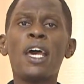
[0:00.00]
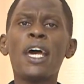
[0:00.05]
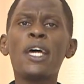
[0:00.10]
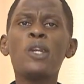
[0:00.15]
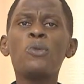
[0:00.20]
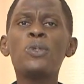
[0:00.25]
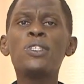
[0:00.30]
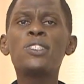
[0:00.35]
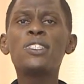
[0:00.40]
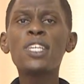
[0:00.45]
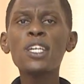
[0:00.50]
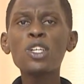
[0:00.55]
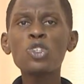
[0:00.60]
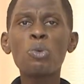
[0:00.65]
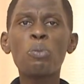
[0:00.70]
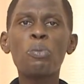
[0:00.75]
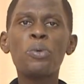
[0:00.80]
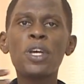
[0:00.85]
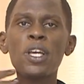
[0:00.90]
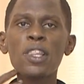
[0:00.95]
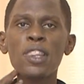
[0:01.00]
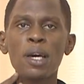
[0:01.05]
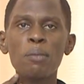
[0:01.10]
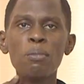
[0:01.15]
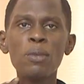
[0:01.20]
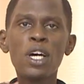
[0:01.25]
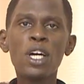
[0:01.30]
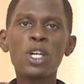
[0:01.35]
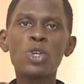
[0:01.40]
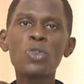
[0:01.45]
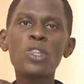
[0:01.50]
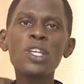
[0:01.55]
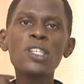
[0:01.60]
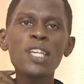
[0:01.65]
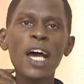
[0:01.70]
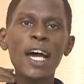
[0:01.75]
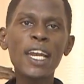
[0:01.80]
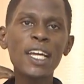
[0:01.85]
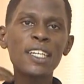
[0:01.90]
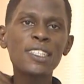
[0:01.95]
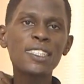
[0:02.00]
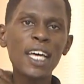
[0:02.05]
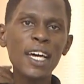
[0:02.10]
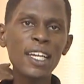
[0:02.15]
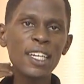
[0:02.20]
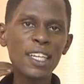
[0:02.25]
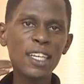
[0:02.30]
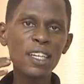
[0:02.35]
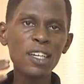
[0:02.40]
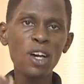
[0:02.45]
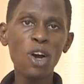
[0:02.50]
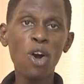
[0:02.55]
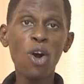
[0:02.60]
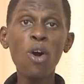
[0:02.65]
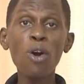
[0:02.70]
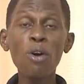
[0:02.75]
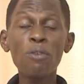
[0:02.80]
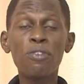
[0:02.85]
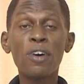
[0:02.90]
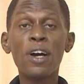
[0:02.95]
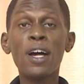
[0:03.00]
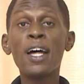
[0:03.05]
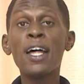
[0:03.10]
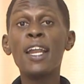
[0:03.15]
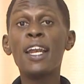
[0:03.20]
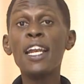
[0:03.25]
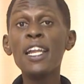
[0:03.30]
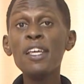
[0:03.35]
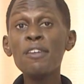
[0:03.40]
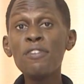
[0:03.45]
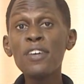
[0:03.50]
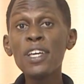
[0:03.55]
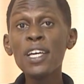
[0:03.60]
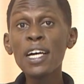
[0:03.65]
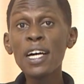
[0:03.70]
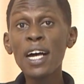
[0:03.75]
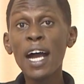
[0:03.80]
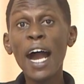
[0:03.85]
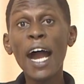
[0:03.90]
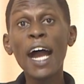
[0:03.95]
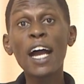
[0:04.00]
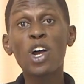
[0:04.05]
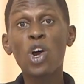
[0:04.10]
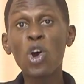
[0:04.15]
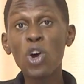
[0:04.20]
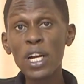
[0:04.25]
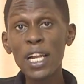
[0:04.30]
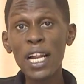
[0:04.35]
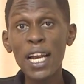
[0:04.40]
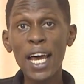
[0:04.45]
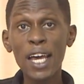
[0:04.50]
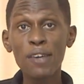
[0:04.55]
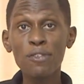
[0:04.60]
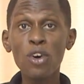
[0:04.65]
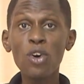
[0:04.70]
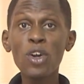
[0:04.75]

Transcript: and we seek to bring them to this understanding of living a godly life,